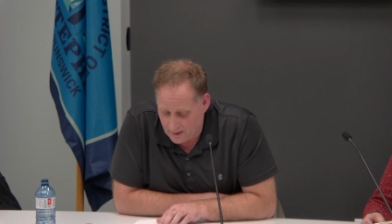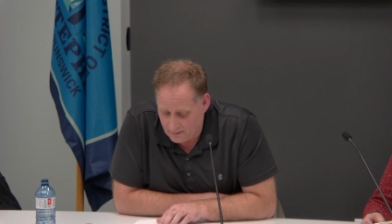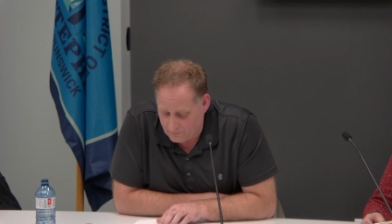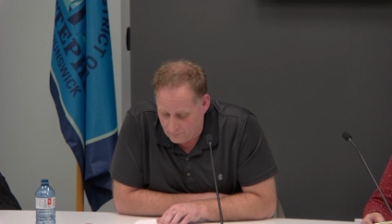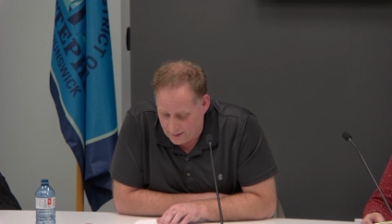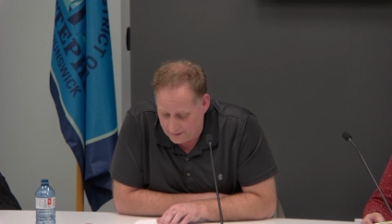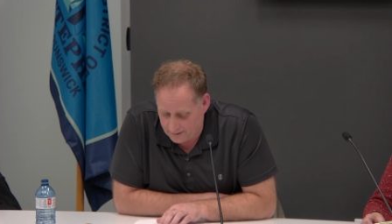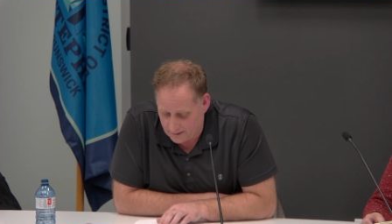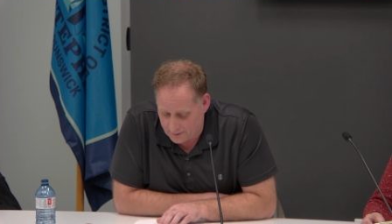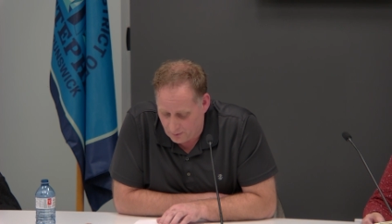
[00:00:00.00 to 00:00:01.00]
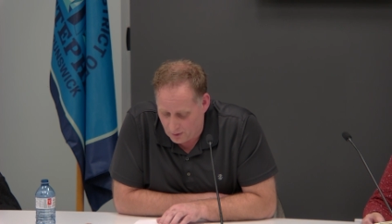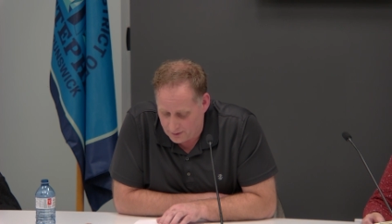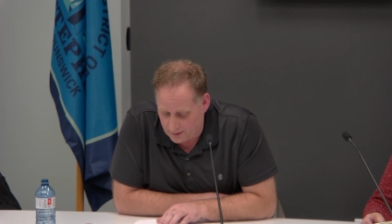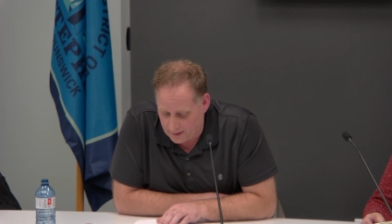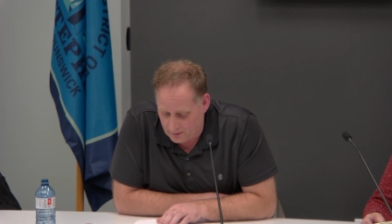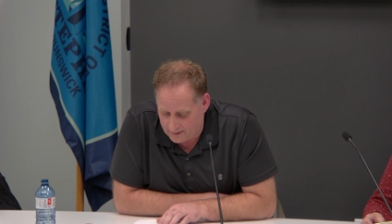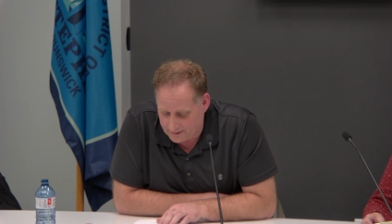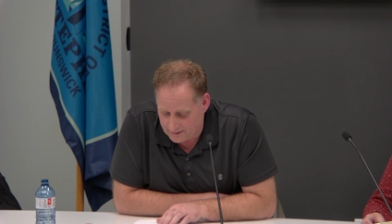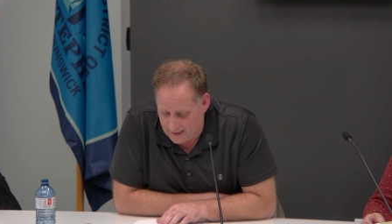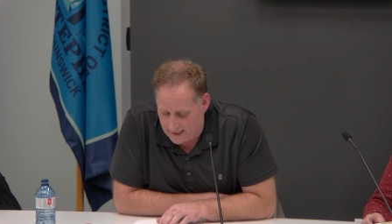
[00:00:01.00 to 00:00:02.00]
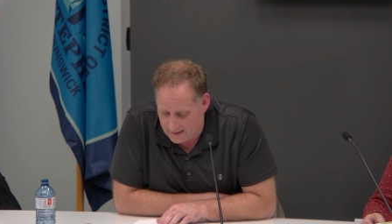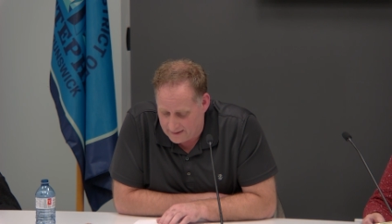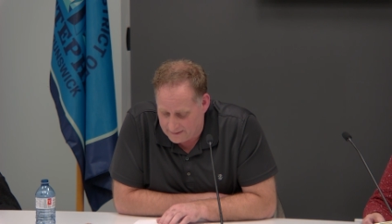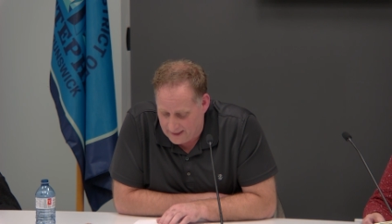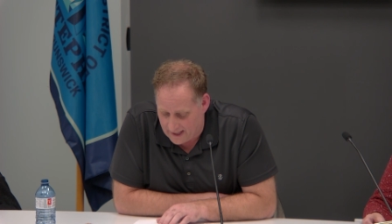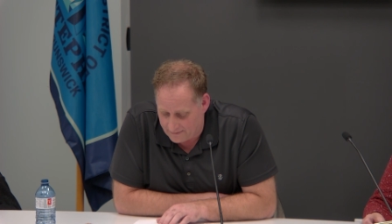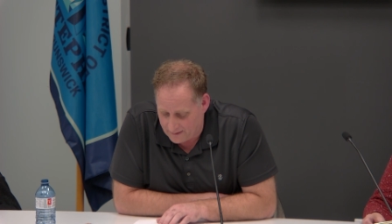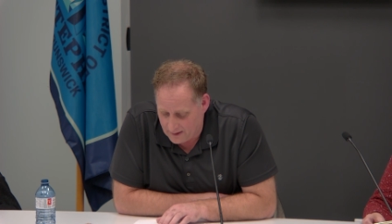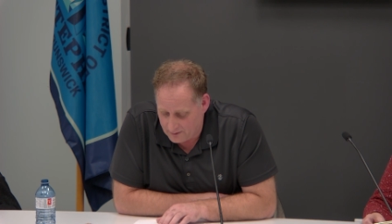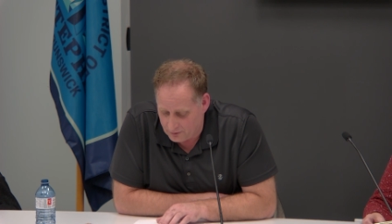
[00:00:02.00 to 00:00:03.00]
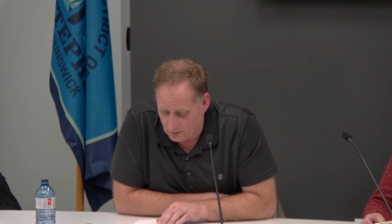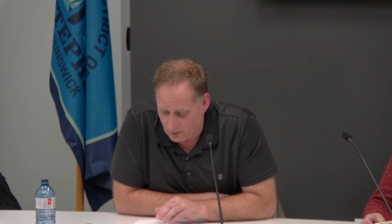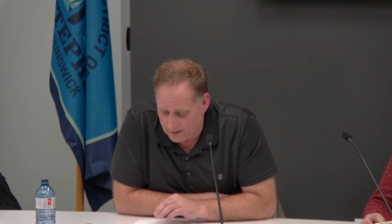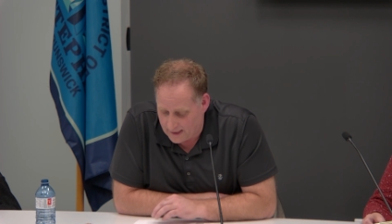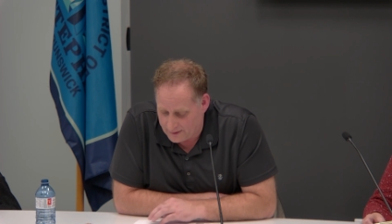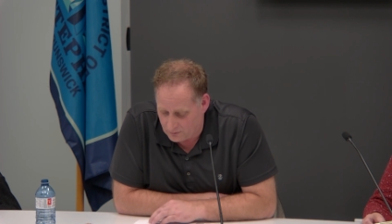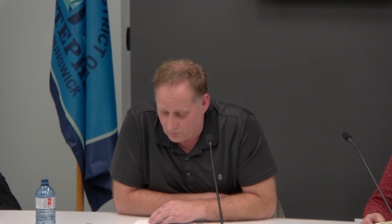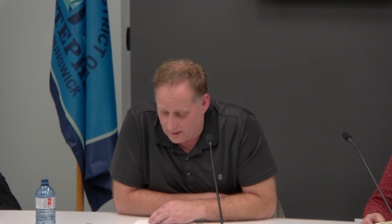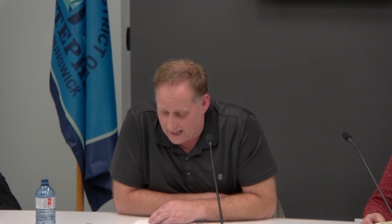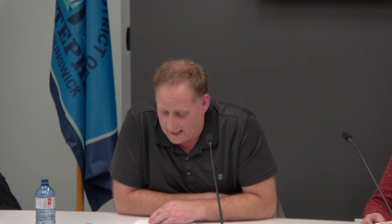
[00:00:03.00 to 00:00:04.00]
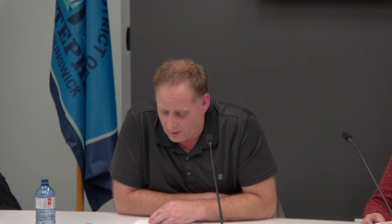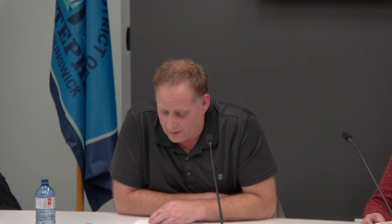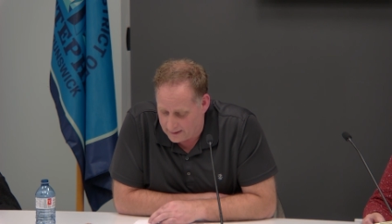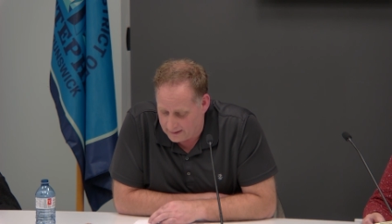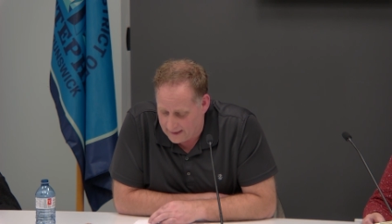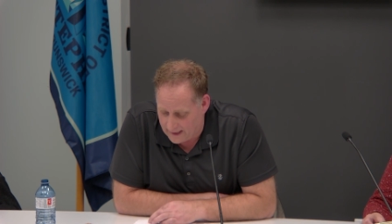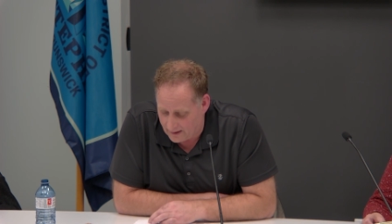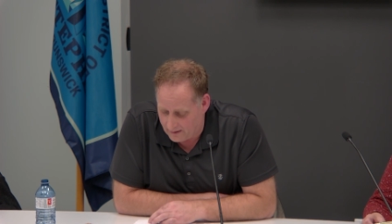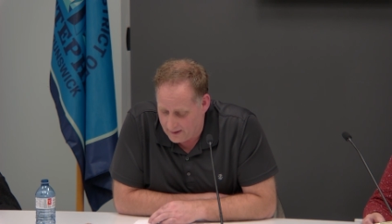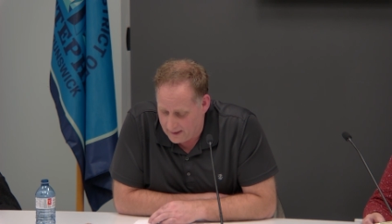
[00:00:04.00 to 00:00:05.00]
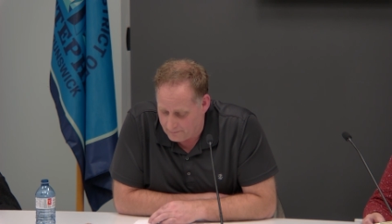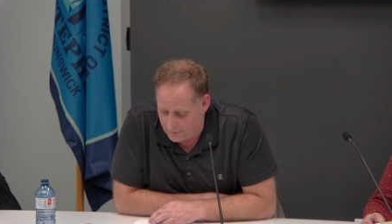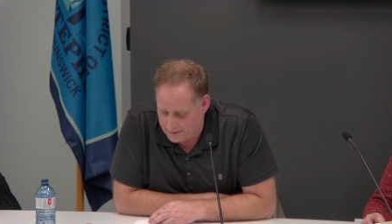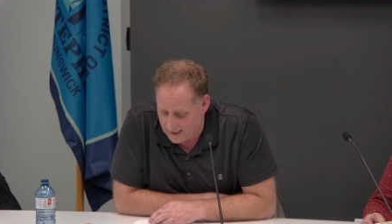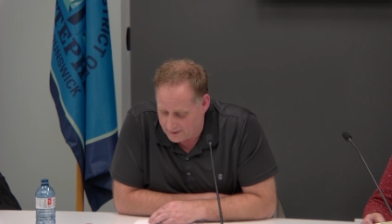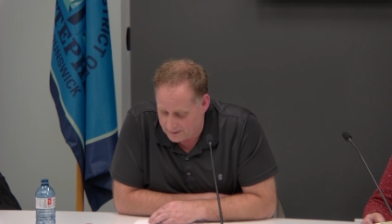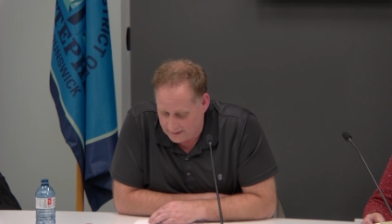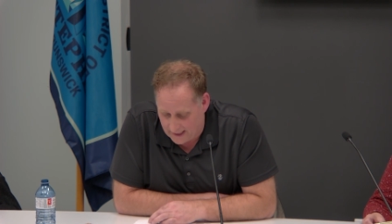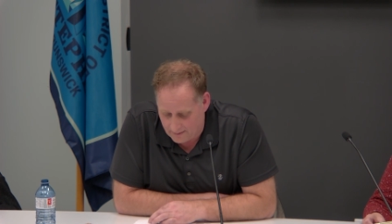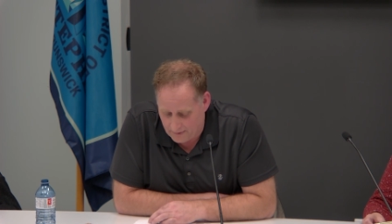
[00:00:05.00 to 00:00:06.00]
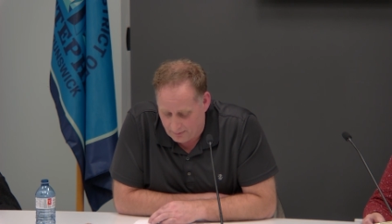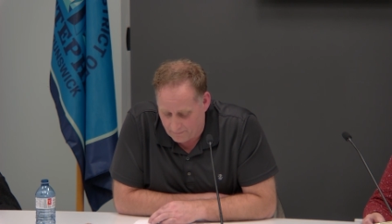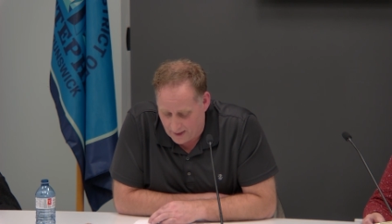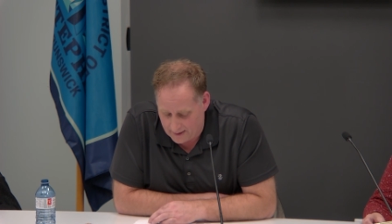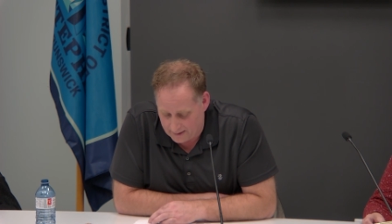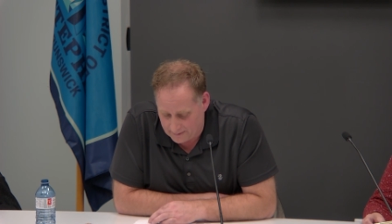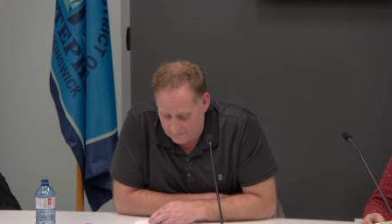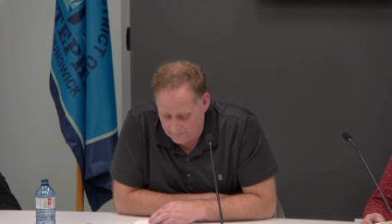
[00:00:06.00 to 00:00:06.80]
risk, exposure, illness, and death to a location where adequate and care and protection can be provided.